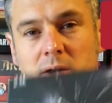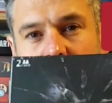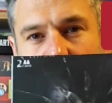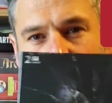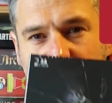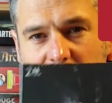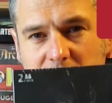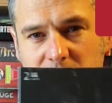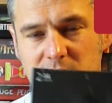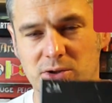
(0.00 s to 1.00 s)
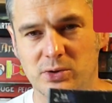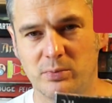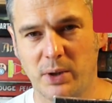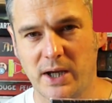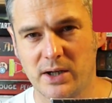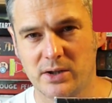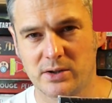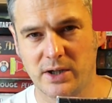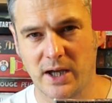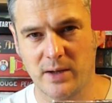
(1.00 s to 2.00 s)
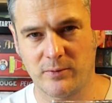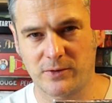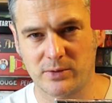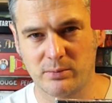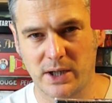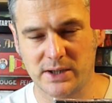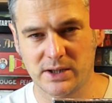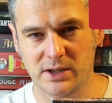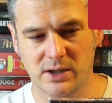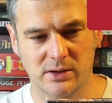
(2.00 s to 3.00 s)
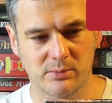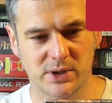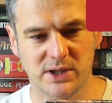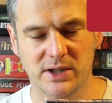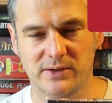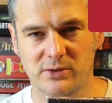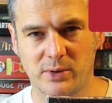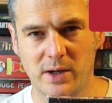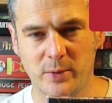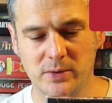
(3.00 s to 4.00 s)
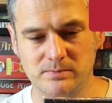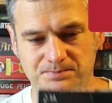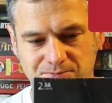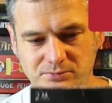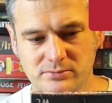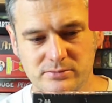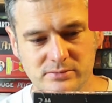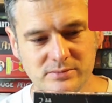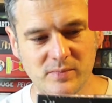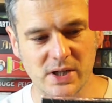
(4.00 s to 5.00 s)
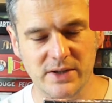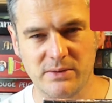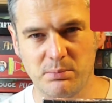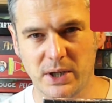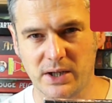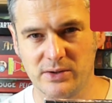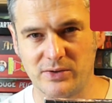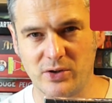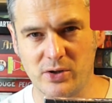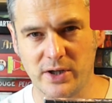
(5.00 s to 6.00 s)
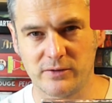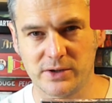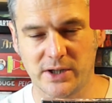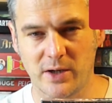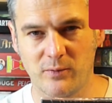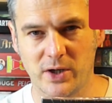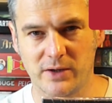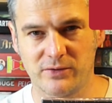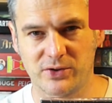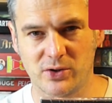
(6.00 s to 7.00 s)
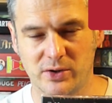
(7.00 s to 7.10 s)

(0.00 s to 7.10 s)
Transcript: Watergate, the two-player game from Matthias Kramer. That's back in stock. Every time we have stock,